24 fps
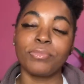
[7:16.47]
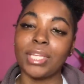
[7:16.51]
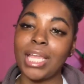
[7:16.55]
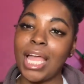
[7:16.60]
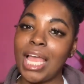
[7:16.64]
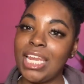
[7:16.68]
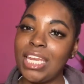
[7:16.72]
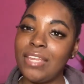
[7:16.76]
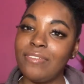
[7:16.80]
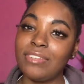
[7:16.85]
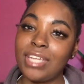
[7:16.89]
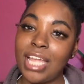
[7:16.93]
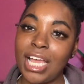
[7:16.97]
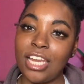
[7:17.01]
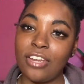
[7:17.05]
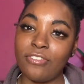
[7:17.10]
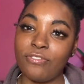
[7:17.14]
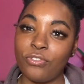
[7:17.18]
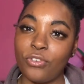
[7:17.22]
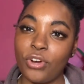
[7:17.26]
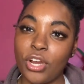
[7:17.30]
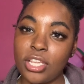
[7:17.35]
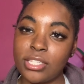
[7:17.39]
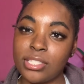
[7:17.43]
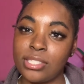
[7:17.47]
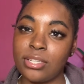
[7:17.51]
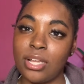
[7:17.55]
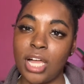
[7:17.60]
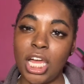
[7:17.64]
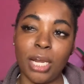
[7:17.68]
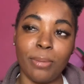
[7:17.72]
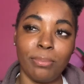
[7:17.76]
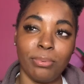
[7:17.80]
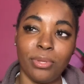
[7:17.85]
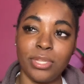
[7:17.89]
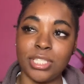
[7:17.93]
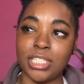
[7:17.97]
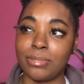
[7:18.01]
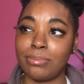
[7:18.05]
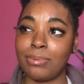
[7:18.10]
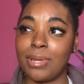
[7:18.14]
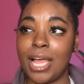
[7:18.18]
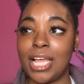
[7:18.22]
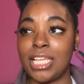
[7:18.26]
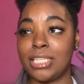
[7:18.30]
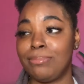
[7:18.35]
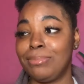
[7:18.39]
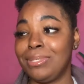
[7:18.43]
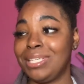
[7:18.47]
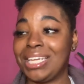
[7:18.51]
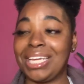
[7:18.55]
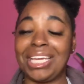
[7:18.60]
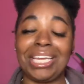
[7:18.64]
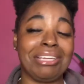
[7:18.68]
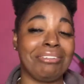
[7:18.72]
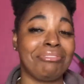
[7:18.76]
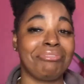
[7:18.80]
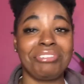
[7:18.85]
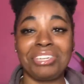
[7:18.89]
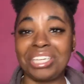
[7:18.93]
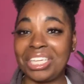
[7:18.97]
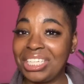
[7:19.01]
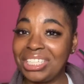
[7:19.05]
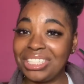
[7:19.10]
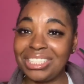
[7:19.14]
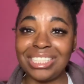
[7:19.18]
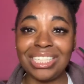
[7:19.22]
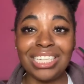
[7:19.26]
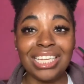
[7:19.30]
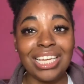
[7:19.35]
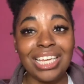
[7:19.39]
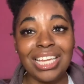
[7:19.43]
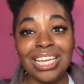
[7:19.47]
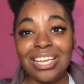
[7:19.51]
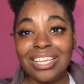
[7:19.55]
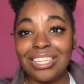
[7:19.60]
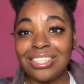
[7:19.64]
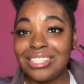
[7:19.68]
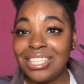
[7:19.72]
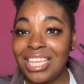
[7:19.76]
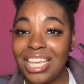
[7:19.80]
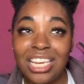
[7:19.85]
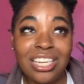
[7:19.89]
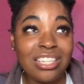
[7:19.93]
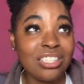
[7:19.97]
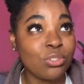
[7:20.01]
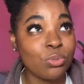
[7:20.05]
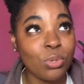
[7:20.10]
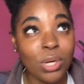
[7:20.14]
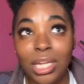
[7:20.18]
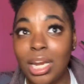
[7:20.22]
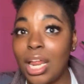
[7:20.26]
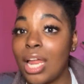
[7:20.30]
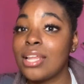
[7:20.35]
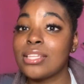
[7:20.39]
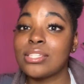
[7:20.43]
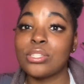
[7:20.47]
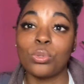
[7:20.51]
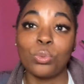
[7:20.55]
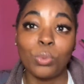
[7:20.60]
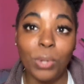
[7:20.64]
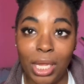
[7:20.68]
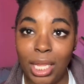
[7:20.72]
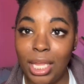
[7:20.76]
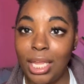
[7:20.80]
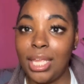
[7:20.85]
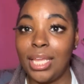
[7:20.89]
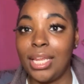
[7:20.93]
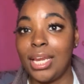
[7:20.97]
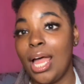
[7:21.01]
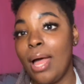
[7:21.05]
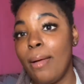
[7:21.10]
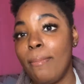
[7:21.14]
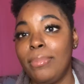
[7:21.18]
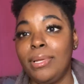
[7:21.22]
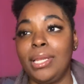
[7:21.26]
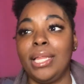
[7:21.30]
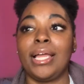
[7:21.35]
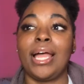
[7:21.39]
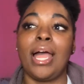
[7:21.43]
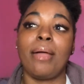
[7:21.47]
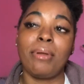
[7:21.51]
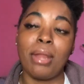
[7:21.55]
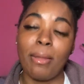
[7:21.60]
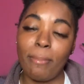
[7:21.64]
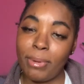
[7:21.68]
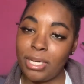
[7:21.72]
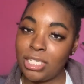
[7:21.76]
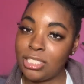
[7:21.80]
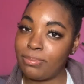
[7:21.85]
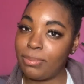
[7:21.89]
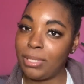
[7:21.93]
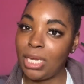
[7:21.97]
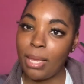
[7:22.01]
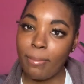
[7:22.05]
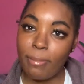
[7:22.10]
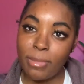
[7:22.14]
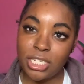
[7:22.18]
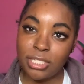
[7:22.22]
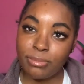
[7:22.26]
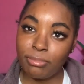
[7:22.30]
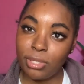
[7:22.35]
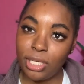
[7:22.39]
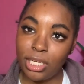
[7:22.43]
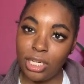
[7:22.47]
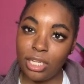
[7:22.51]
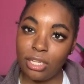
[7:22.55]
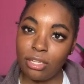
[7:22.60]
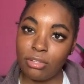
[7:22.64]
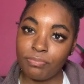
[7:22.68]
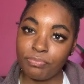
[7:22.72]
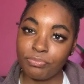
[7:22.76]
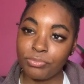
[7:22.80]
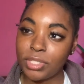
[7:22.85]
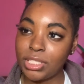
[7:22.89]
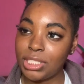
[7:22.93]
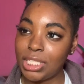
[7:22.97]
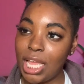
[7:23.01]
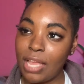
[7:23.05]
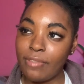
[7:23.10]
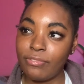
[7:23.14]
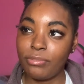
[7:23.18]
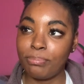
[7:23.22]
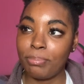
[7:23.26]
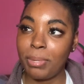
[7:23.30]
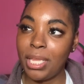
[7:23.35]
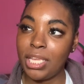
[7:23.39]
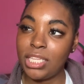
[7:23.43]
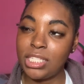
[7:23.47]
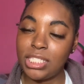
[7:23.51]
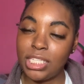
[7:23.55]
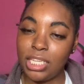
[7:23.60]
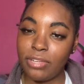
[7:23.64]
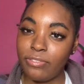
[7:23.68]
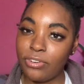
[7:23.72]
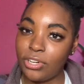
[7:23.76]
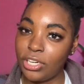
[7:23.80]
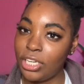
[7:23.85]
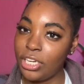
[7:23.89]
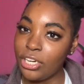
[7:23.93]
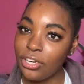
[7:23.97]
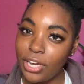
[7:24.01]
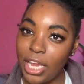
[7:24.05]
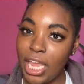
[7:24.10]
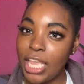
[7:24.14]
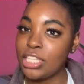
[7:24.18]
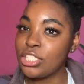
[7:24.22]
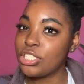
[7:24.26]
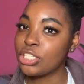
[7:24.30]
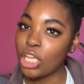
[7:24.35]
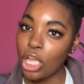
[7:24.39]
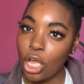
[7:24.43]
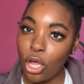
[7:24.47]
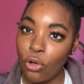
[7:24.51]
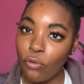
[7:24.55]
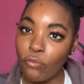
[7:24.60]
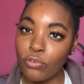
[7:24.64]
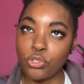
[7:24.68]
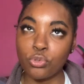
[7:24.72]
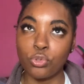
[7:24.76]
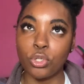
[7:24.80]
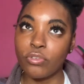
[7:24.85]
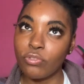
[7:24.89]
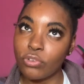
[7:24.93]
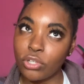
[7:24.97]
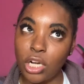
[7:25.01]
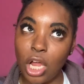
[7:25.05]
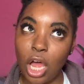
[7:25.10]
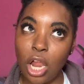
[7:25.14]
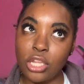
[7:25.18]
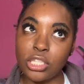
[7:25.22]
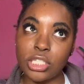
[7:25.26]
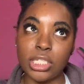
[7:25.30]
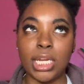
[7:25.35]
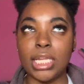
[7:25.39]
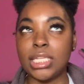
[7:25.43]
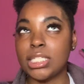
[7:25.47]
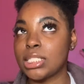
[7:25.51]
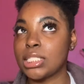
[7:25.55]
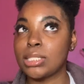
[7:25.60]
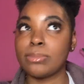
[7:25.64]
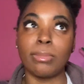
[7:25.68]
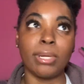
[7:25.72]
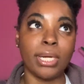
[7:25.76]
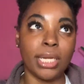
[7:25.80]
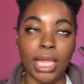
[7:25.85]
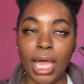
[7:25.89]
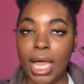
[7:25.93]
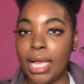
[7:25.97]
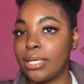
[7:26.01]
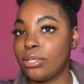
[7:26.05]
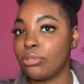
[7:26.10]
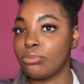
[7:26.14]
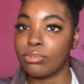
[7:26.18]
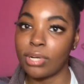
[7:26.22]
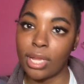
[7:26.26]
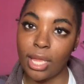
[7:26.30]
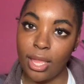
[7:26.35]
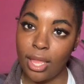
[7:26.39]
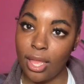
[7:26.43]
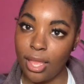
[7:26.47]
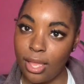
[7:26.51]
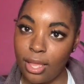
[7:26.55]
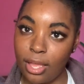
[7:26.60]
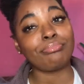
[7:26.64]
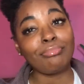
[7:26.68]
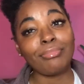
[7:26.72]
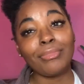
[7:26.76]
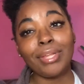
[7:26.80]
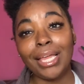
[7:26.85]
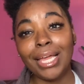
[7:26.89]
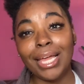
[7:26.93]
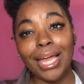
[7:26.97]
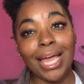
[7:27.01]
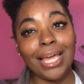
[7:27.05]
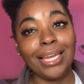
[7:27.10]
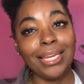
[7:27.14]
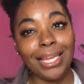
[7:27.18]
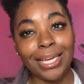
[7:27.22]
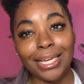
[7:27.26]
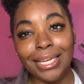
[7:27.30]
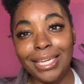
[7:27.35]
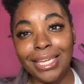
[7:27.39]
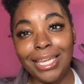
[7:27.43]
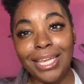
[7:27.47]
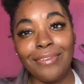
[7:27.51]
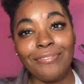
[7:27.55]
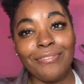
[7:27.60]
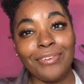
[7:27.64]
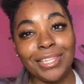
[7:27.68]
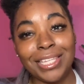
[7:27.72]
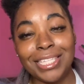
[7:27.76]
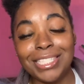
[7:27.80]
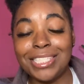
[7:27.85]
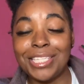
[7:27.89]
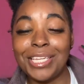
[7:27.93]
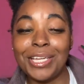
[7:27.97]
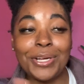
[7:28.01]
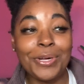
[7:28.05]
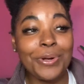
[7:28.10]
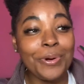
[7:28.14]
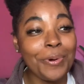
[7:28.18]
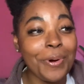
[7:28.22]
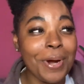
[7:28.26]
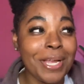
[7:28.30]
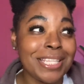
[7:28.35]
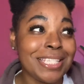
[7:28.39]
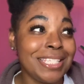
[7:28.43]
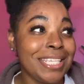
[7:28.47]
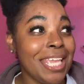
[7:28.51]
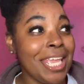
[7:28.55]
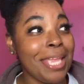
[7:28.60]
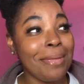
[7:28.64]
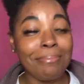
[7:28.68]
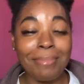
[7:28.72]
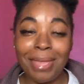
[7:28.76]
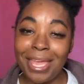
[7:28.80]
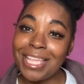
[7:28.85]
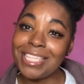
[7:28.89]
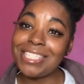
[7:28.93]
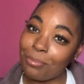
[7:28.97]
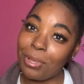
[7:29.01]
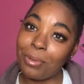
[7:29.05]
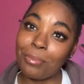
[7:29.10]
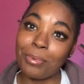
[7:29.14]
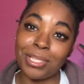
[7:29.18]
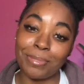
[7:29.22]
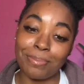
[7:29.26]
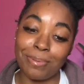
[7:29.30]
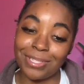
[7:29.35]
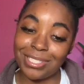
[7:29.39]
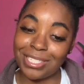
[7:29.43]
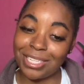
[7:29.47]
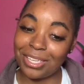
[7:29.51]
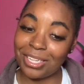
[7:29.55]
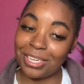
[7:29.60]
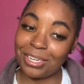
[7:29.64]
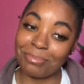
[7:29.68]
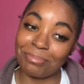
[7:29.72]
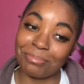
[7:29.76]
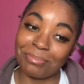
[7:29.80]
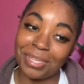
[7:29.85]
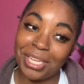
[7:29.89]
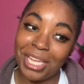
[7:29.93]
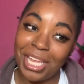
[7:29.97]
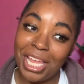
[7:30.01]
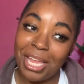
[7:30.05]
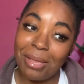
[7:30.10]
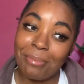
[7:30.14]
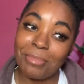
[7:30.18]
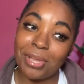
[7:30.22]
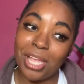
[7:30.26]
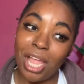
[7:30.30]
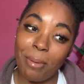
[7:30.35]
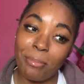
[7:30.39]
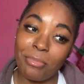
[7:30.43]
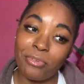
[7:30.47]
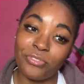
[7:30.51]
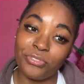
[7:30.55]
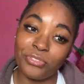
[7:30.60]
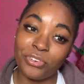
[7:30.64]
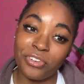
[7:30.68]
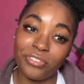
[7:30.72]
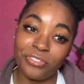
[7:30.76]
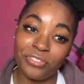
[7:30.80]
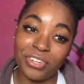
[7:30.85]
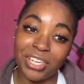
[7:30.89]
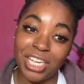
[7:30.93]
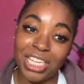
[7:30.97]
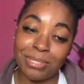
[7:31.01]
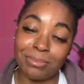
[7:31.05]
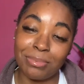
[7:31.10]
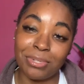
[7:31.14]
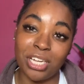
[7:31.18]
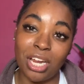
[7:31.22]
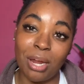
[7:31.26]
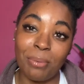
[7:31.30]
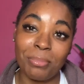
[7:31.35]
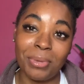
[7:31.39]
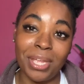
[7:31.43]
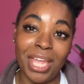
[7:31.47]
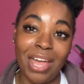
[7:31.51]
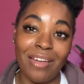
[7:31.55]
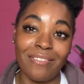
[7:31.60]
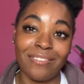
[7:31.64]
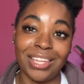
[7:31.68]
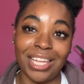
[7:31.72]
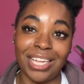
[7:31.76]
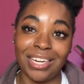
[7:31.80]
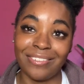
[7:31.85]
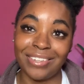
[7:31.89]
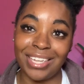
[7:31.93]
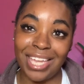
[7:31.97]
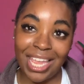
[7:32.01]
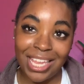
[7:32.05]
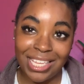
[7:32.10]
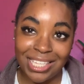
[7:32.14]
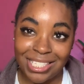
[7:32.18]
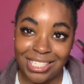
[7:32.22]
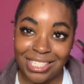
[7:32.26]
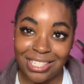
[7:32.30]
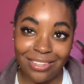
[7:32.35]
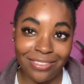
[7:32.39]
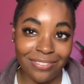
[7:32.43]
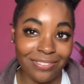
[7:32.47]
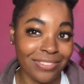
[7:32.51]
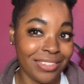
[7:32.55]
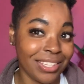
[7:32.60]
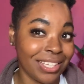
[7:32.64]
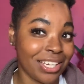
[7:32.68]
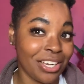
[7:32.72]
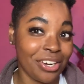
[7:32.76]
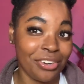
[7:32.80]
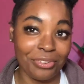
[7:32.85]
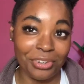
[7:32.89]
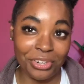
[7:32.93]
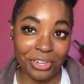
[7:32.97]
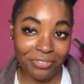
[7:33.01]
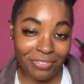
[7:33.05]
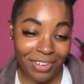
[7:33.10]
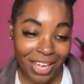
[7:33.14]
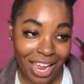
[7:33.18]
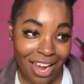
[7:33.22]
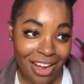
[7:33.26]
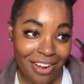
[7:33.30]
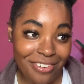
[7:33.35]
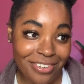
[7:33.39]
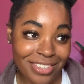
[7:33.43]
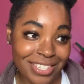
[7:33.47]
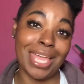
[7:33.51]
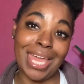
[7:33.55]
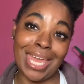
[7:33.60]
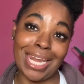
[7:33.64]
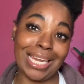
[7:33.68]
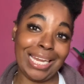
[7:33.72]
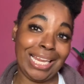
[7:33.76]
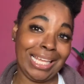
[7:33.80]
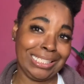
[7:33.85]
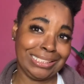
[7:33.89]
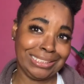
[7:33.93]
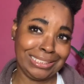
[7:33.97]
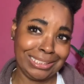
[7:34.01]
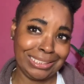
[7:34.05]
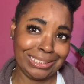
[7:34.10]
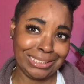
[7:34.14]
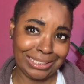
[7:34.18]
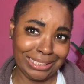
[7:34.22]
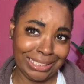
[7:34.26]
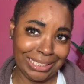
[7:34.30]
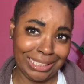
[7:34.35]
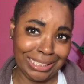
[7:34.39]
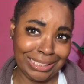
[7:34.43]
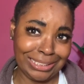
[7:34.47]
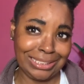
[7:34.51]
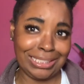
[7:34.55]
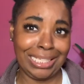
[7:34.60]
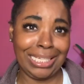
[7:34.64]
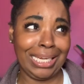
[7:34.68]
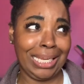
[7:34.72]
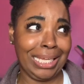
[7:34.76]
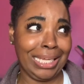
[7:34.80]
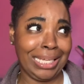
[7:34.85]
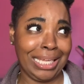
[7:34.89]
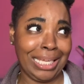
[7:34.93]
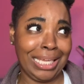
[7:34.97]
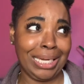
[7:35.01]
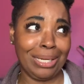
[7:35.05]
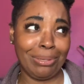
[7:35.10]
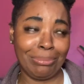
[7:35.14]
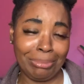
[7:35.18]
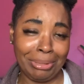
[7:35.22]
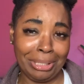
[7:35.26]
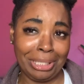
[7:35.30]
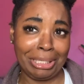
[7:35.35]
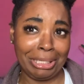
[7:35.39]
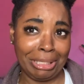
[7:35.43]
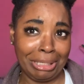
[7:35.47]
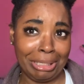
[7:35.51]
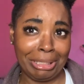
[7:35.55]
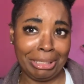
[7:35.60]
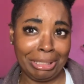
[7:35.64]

I live in California, so all the beauty supplies be like freaking $10-$12 away. And I'd be like, I'm not about to spend that much money because I have to pay for here and to go for $24. And that's just money I do not have. I got lucky for this little quarantine mess. We weren't supposed to go to Montgomery for real for it because Montgomery have a lot of cases of the coronavirus. Kind of like took a chance and like kind of went.